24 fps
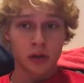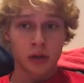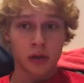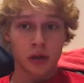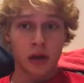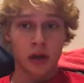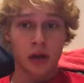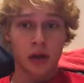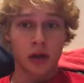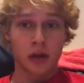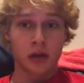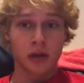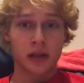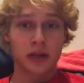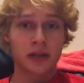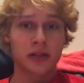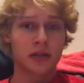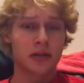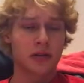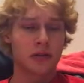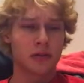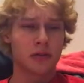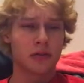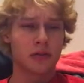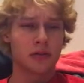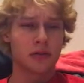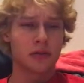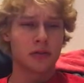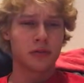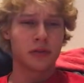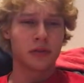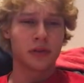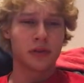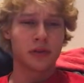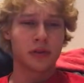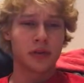And so
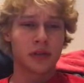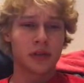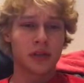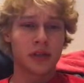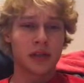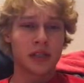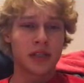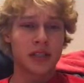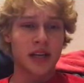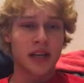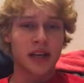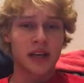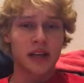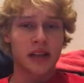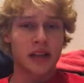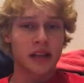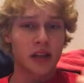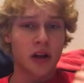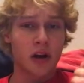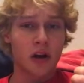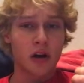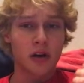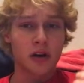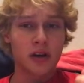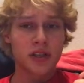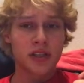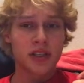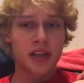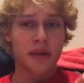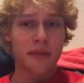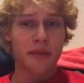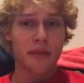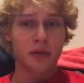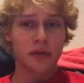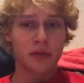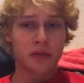he stated that the hardest
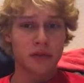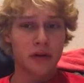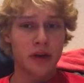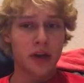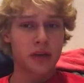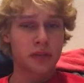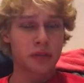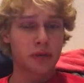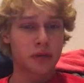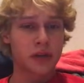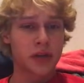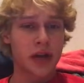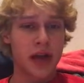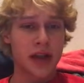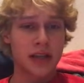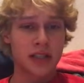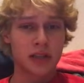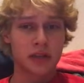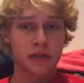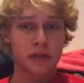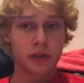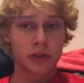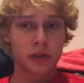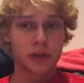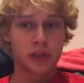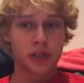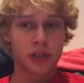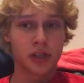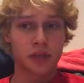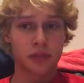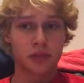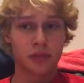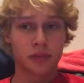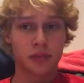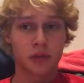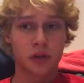and most valuable task of
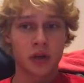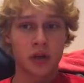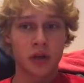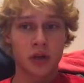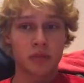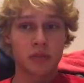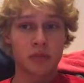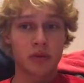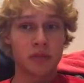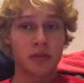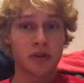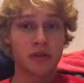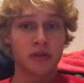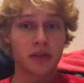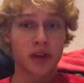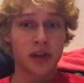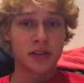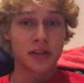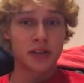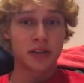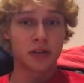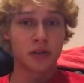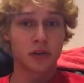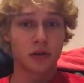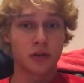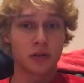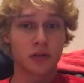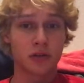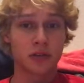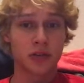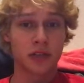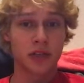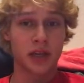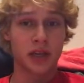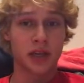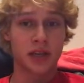leadership may be advancing
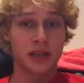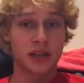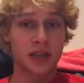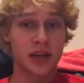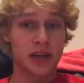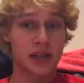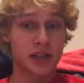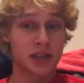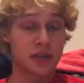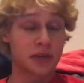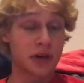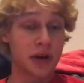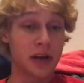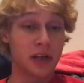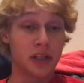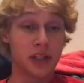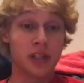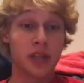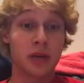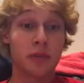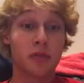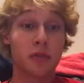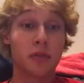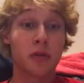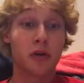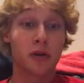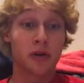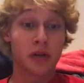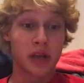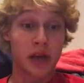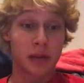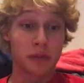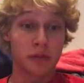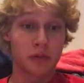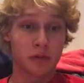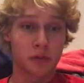goals and designing strategy that promote
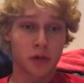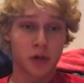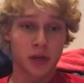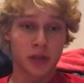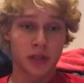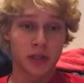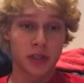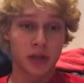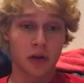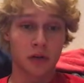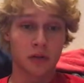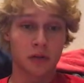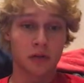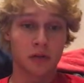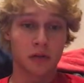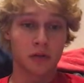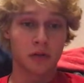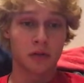adaptive work itself.